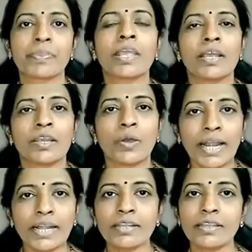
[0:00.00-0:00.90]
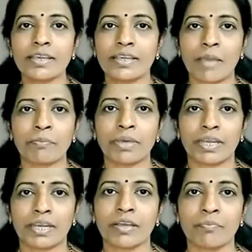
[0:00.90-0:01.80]
Now, under the grammar and
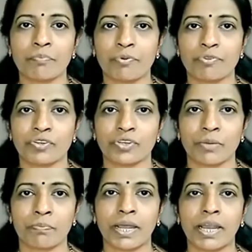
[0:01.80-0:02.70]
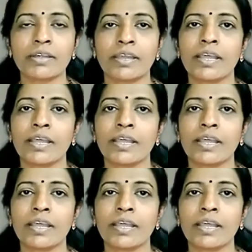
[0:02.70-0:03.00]
composition part,